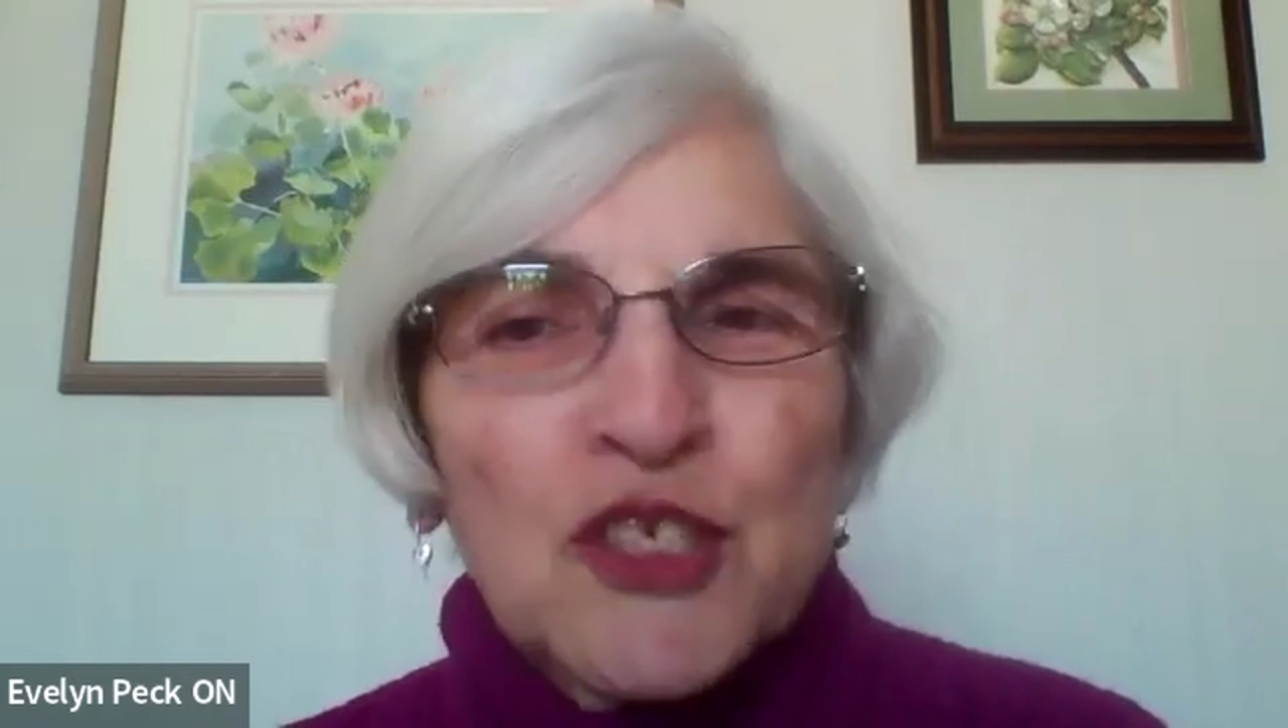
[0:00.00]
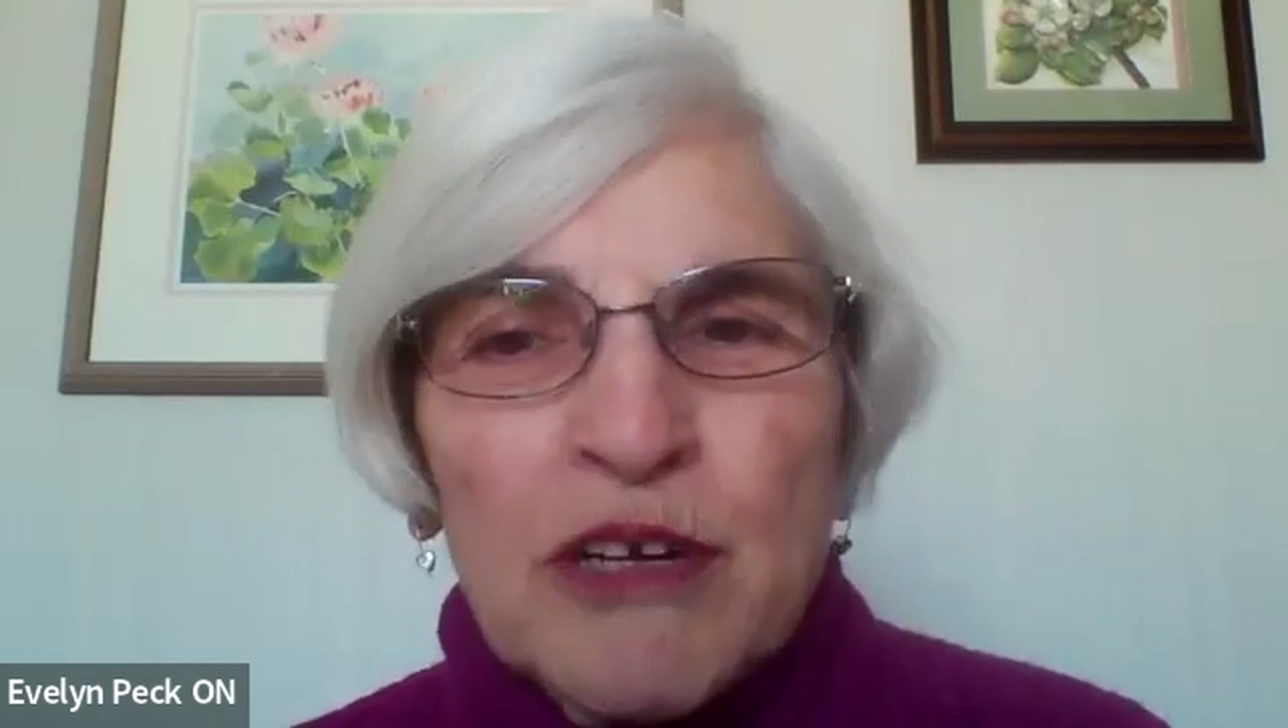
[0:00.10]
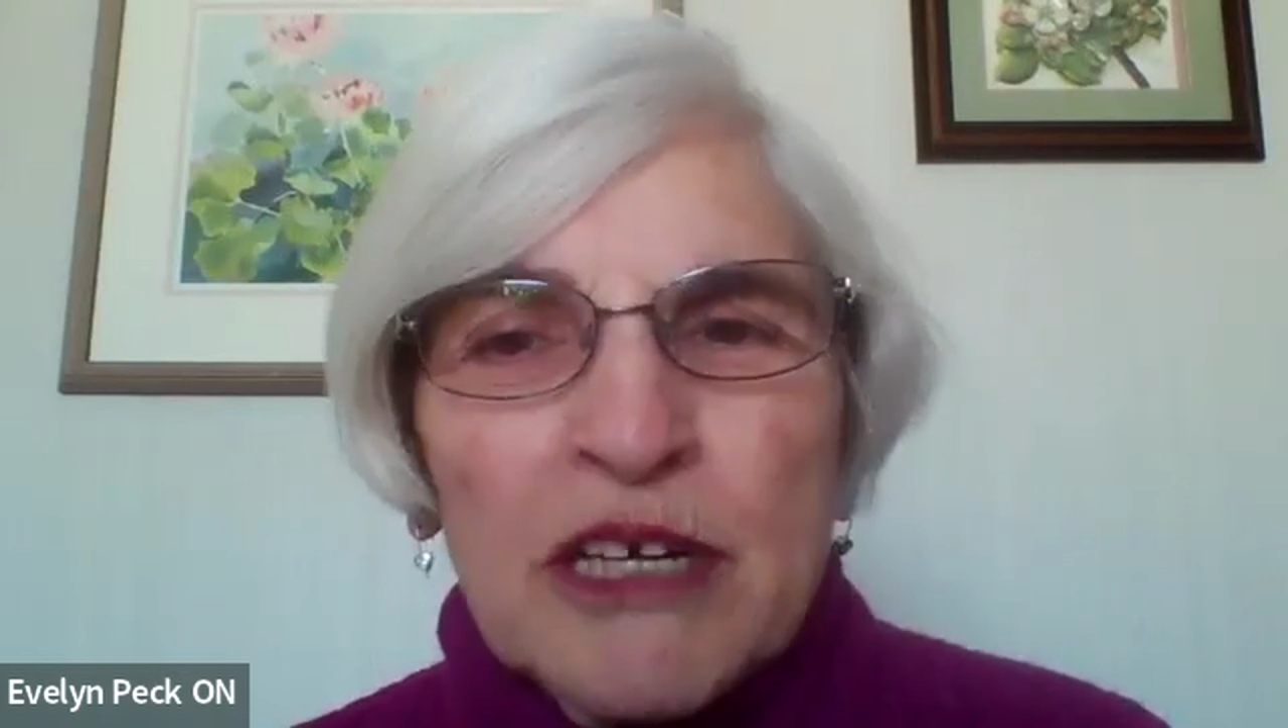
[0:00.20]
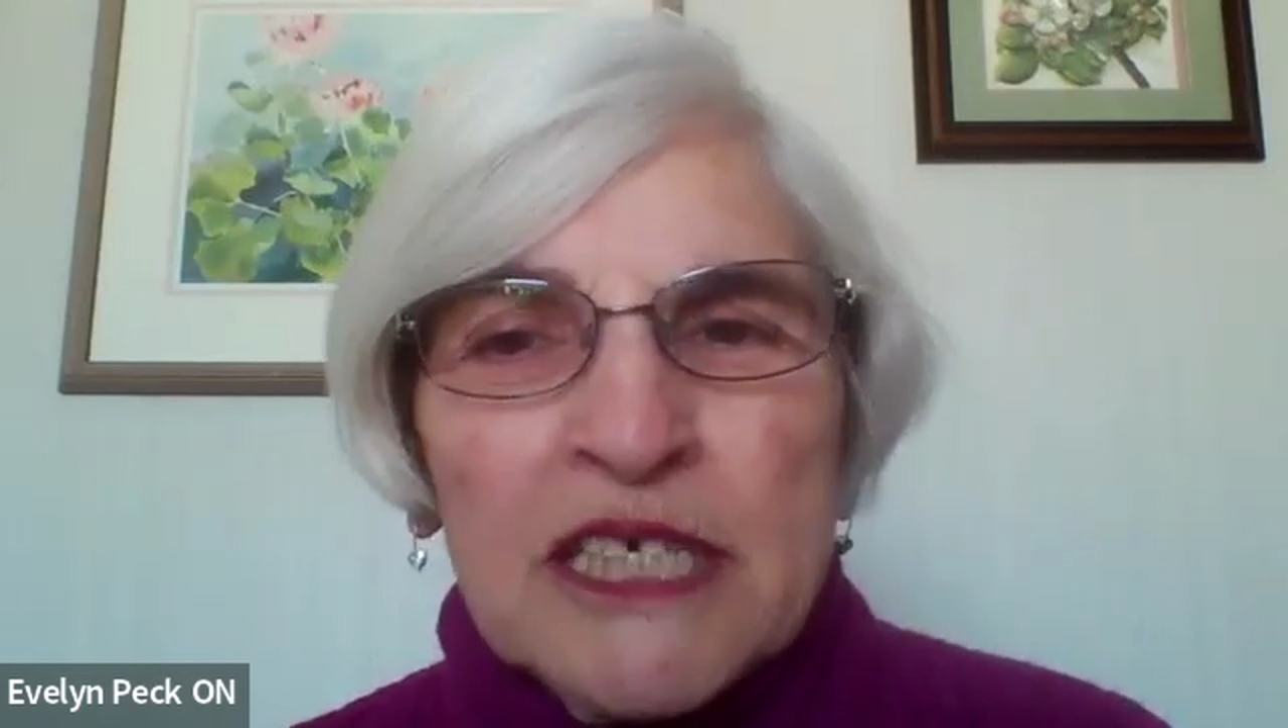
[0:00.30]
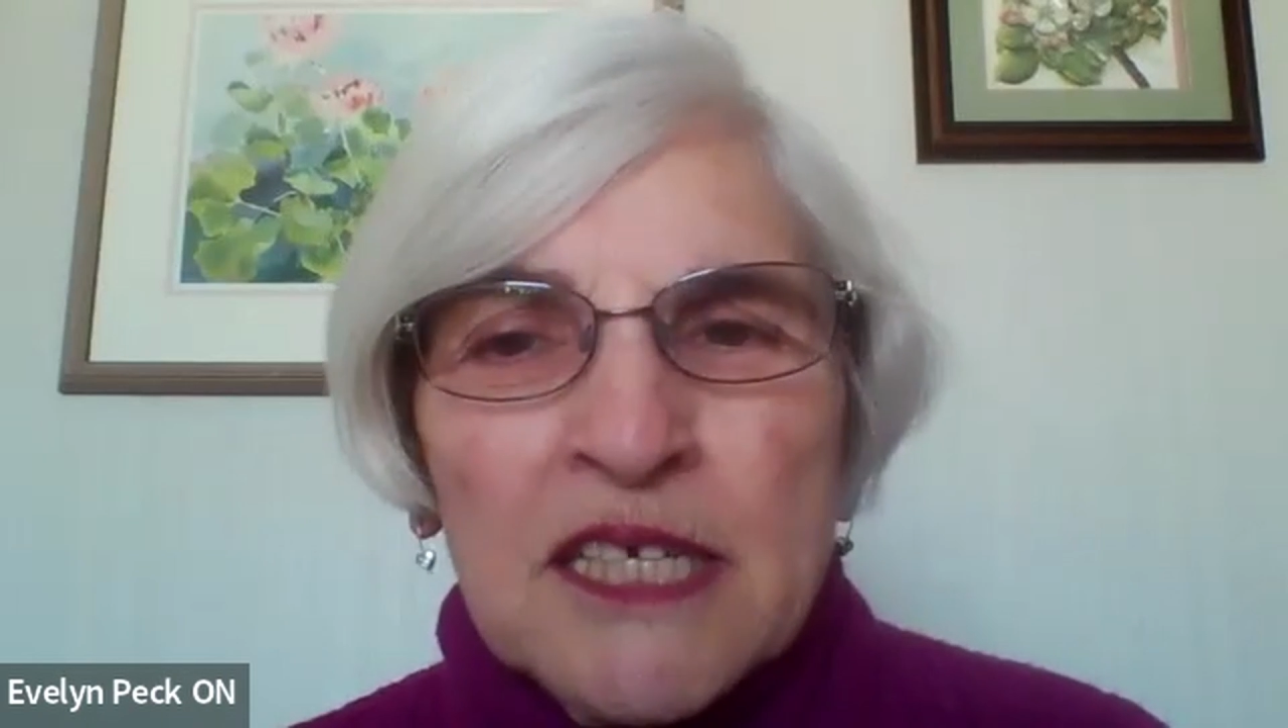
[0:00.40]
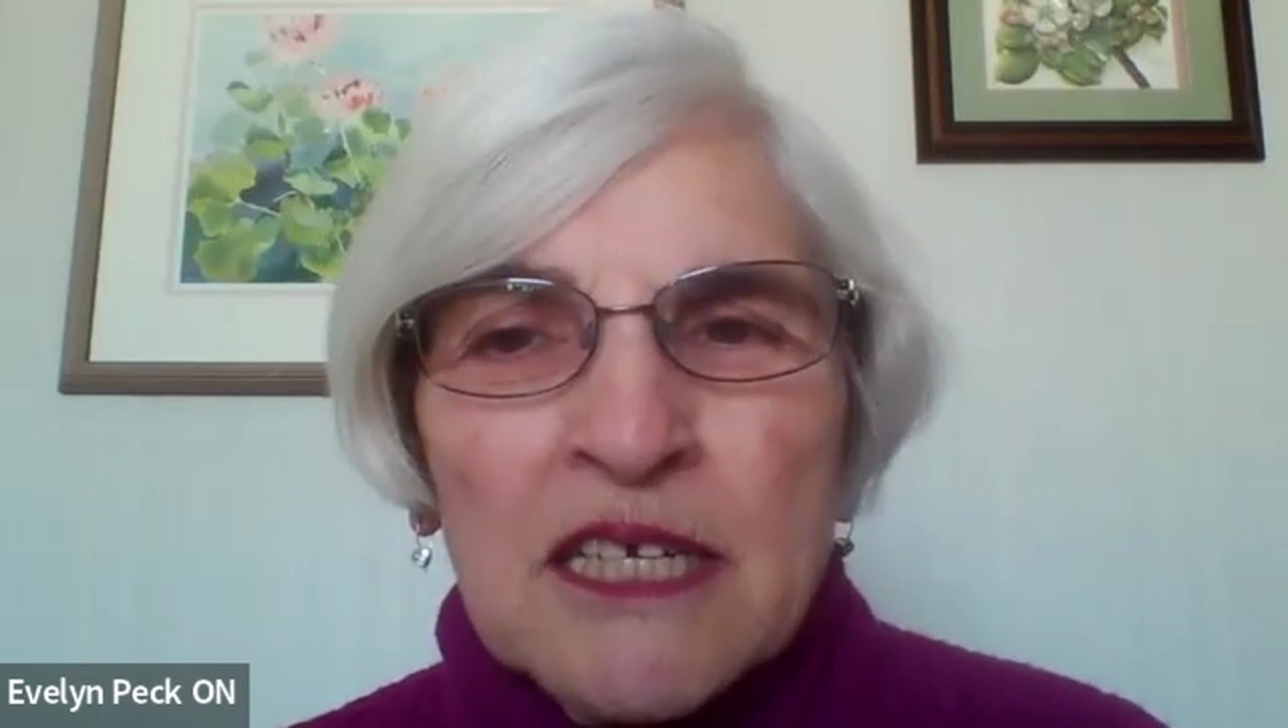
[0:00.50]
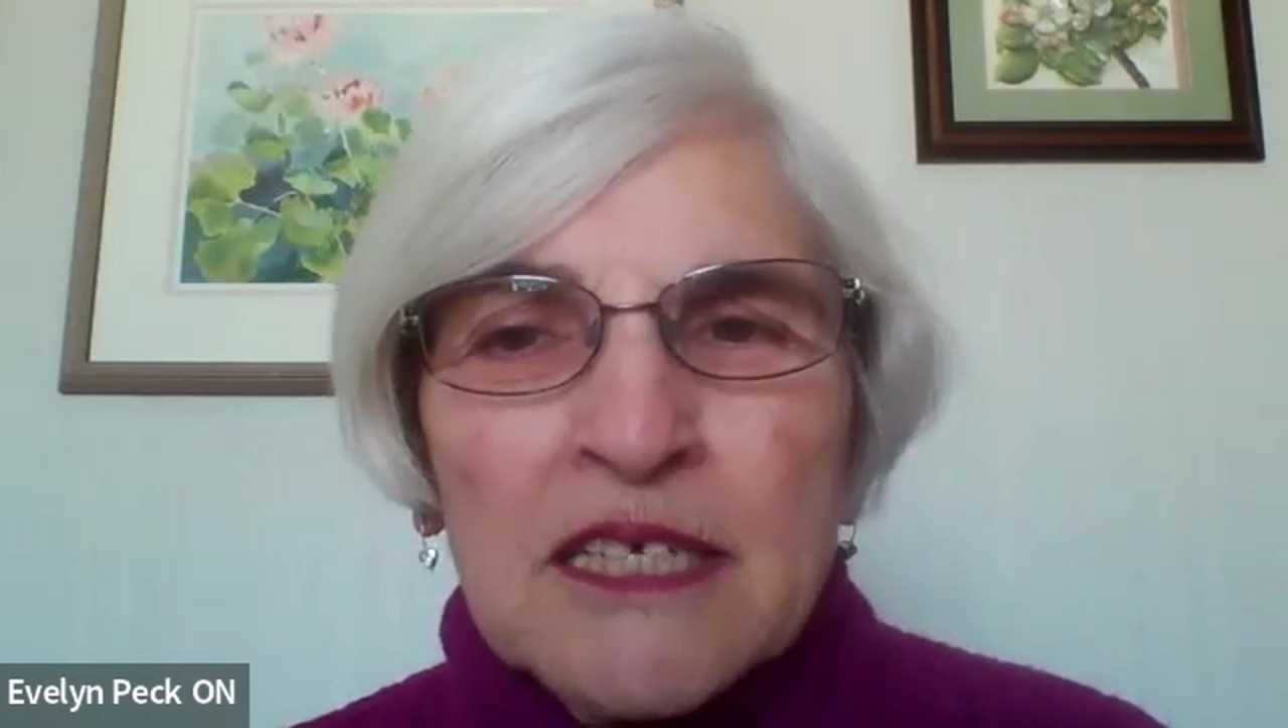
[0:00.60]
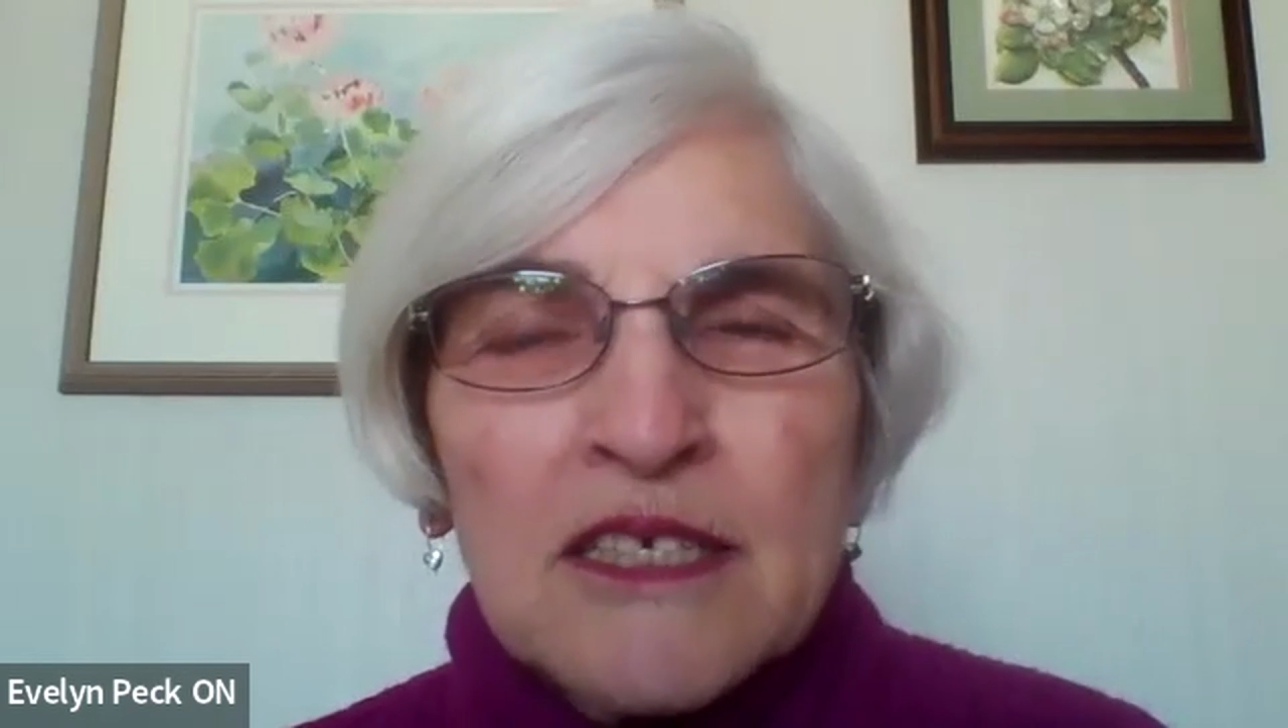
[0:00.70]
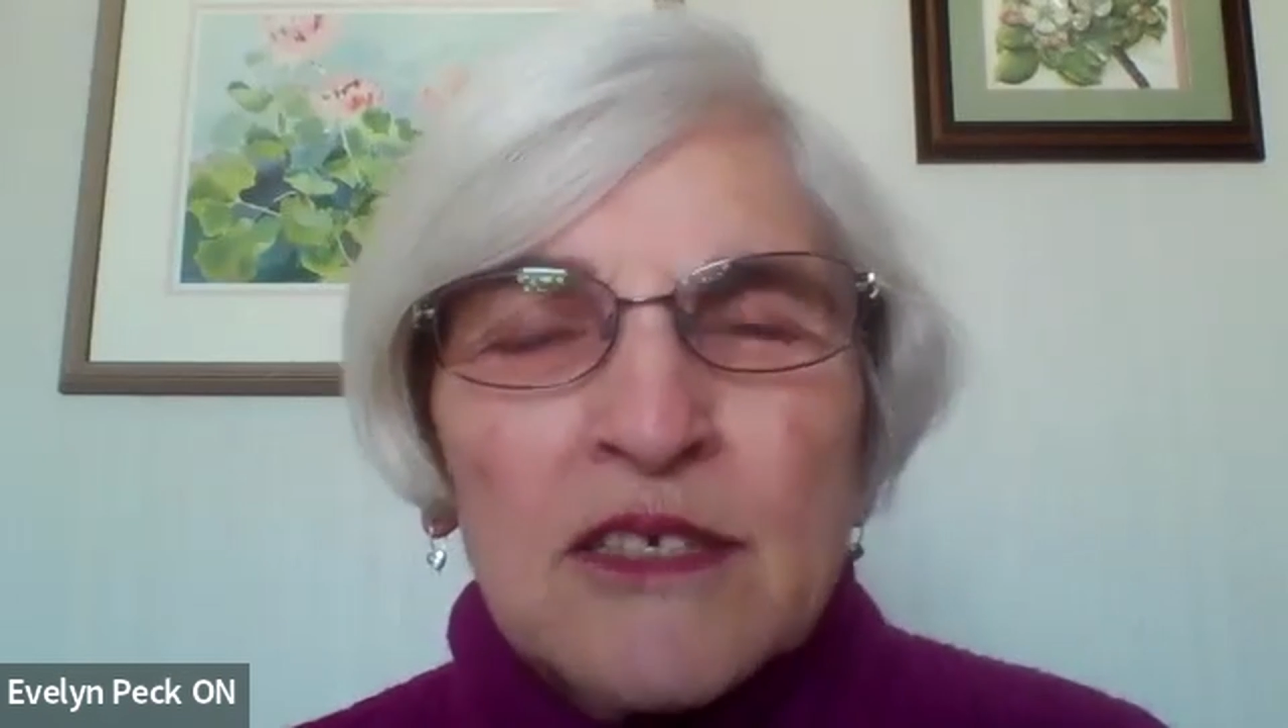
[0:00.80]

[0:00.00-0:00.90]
president